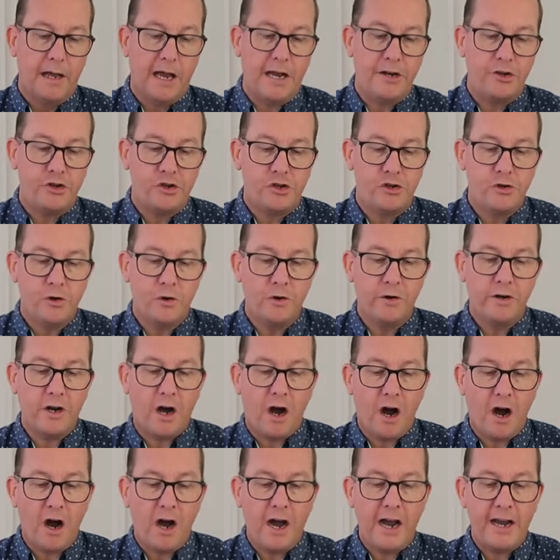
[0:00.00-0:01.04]
And should
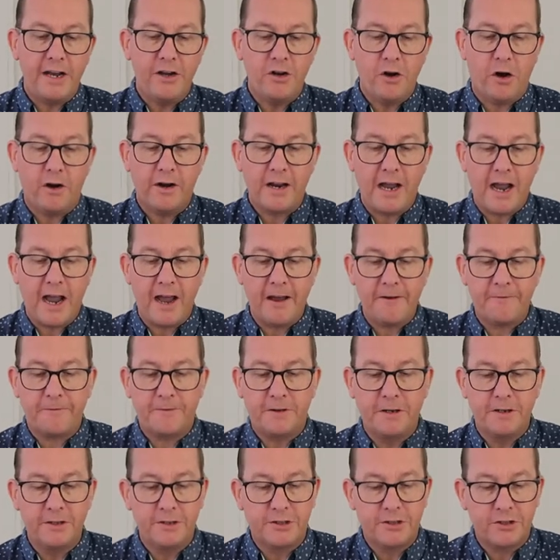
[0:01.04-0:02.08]
I not have
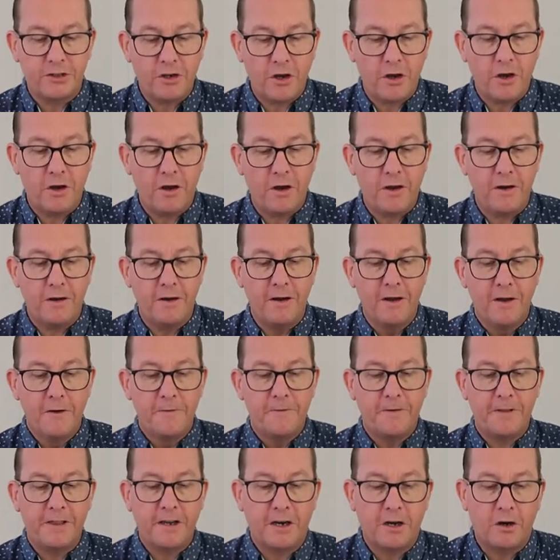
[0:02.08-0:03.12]
concern
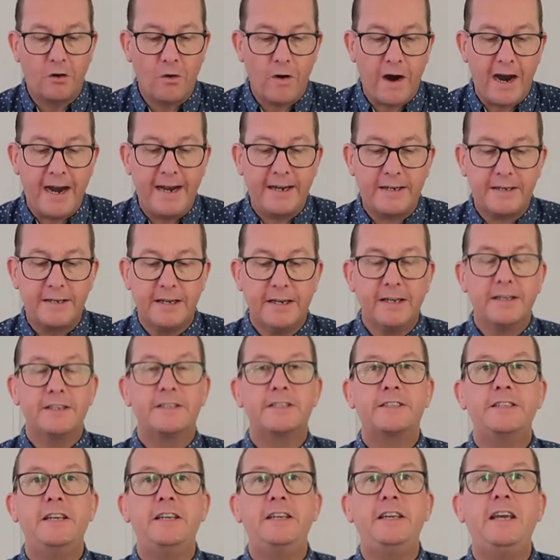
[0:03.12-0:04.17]
for the great
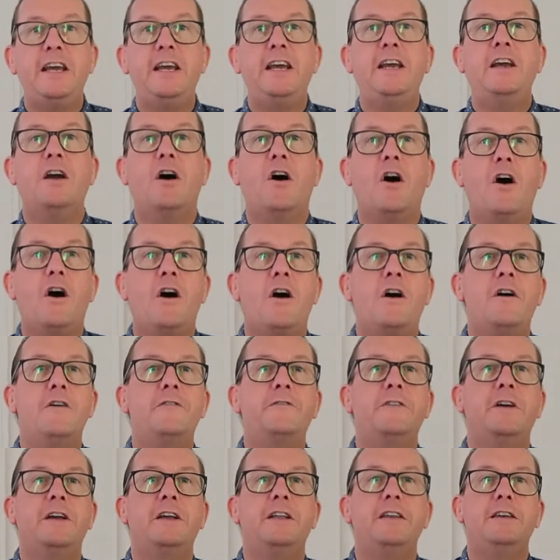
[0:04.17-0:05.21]
city
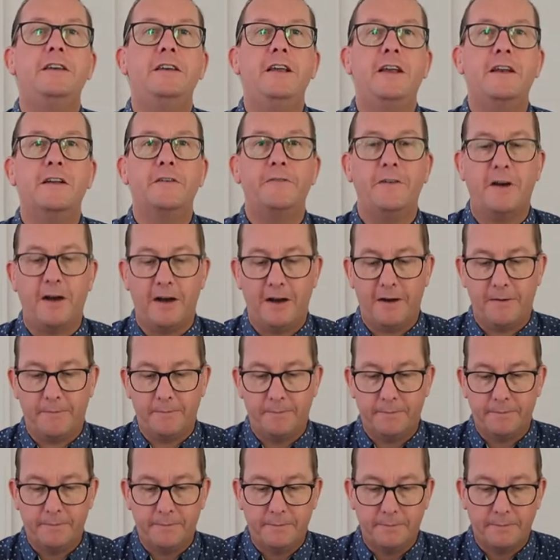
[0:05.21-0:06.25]
of Nineveh,
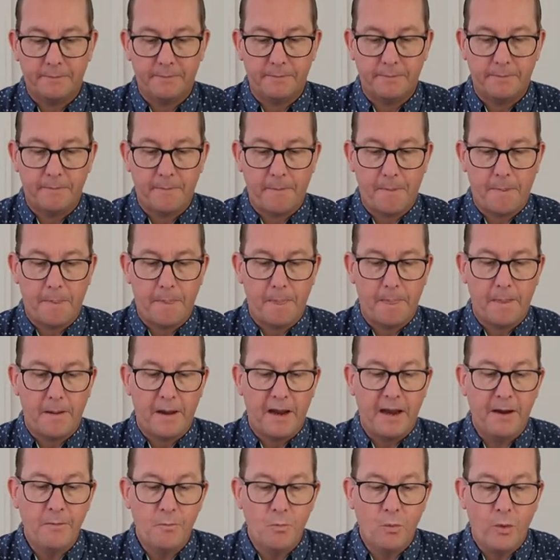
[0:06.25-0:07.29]

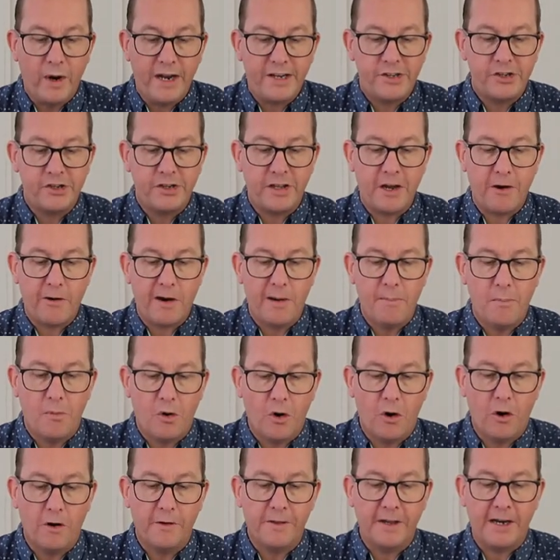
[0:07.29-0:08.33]
in which there are
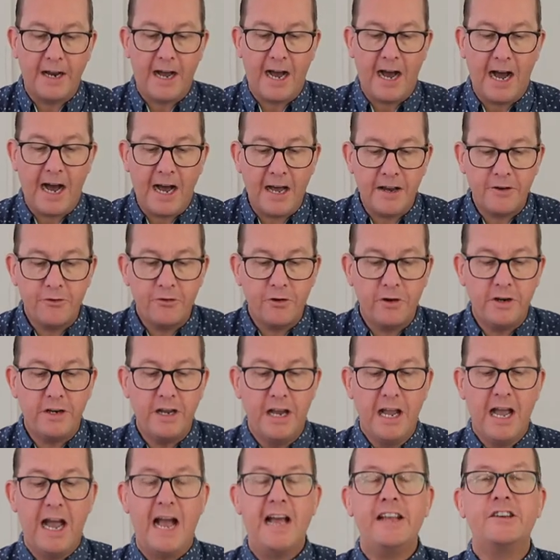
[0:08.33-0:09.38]
more than
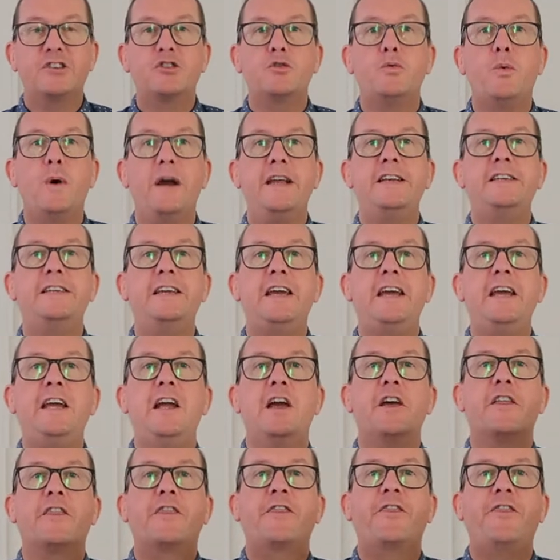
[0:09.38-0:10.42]

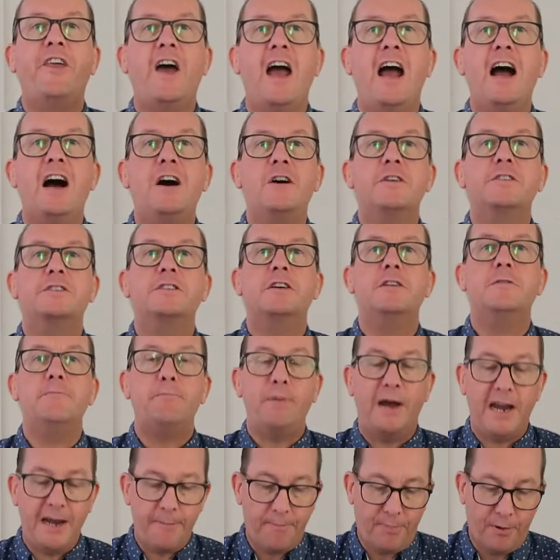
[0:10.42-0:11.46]
120,000
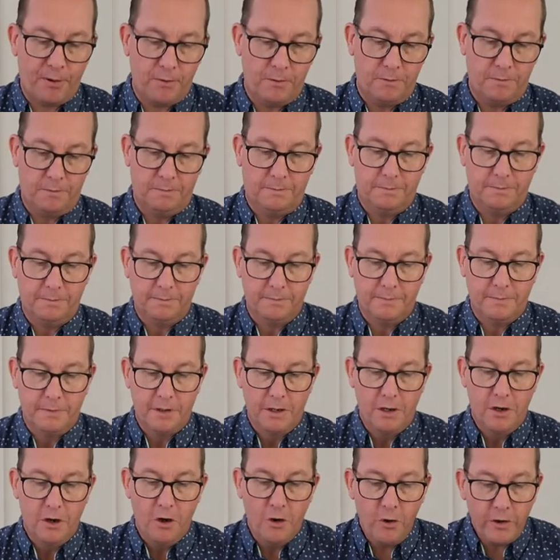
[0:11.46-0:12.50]
people
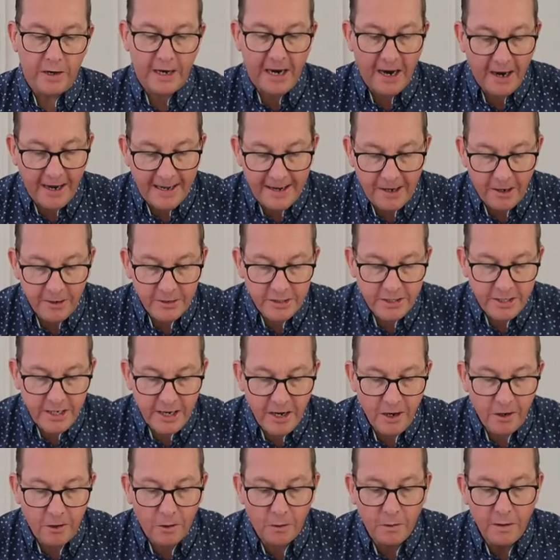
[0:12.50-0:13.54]
who cannot
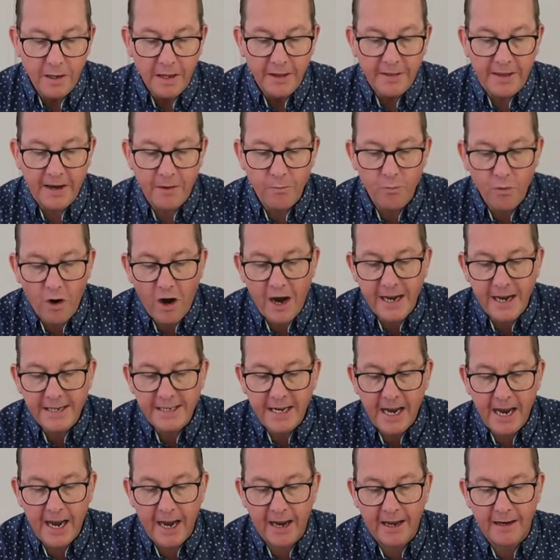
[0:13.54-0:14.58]
tell their right
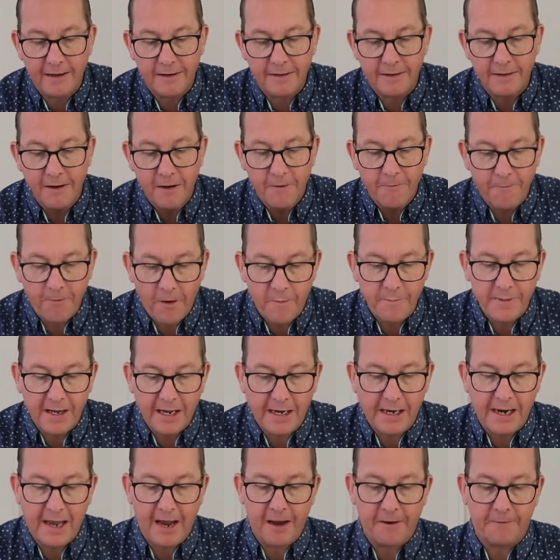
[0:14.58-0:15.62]
hand from their
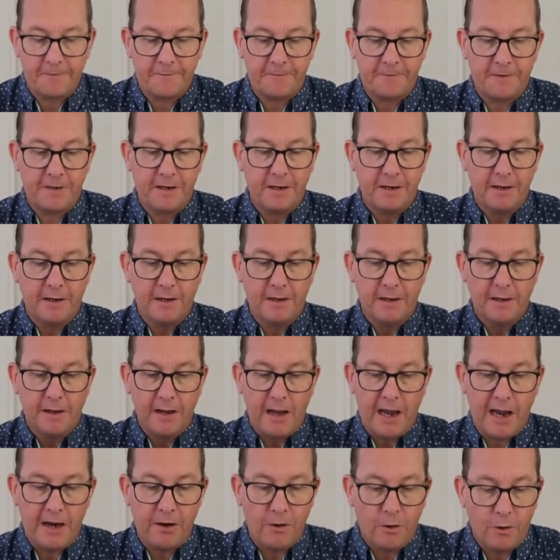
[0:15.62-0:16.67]
left,
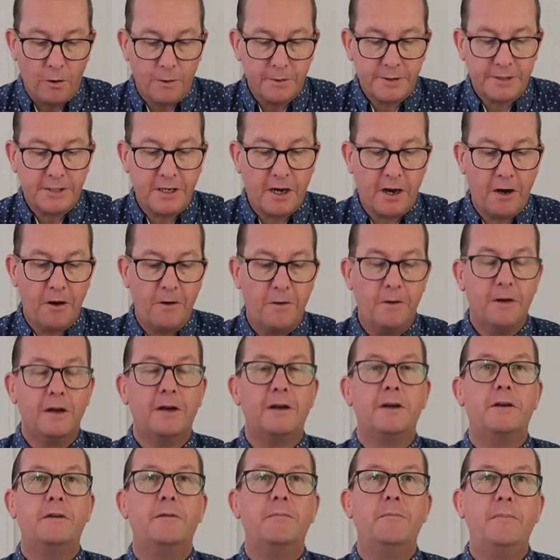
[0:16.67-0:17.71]
and also
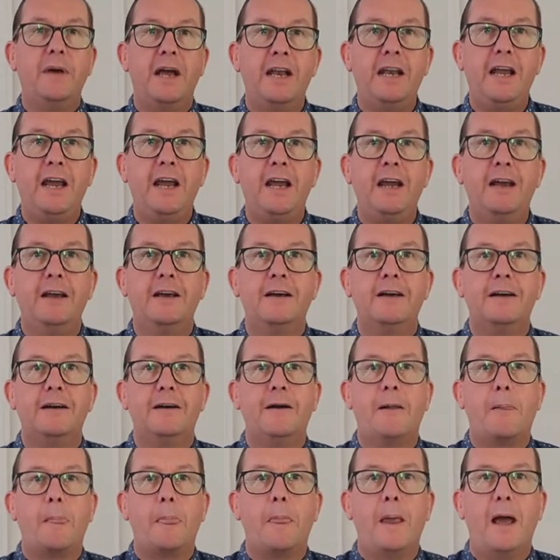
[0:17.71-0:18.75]
many
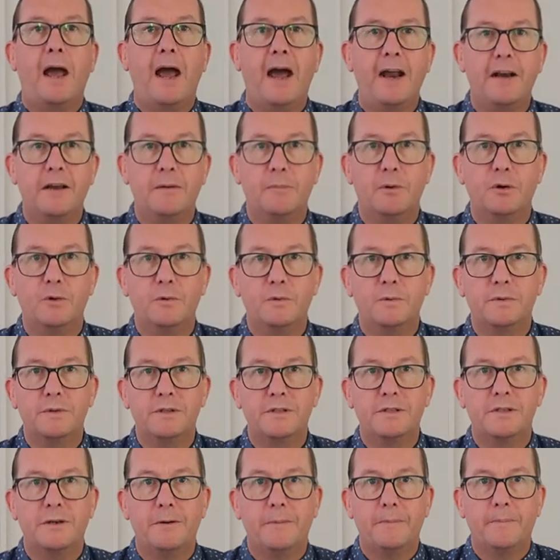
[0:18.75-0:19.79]

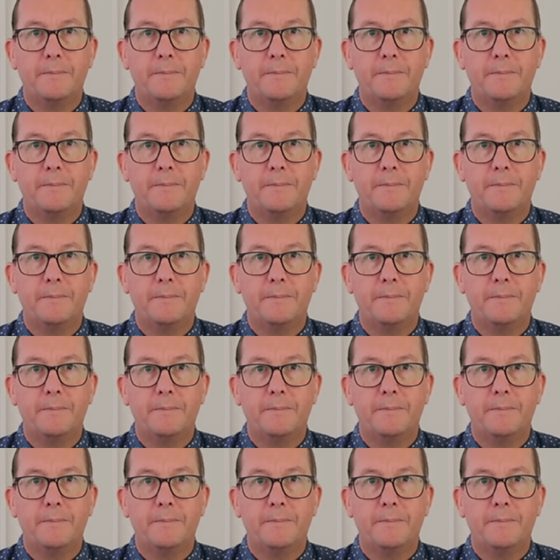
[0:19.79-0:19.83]
animals?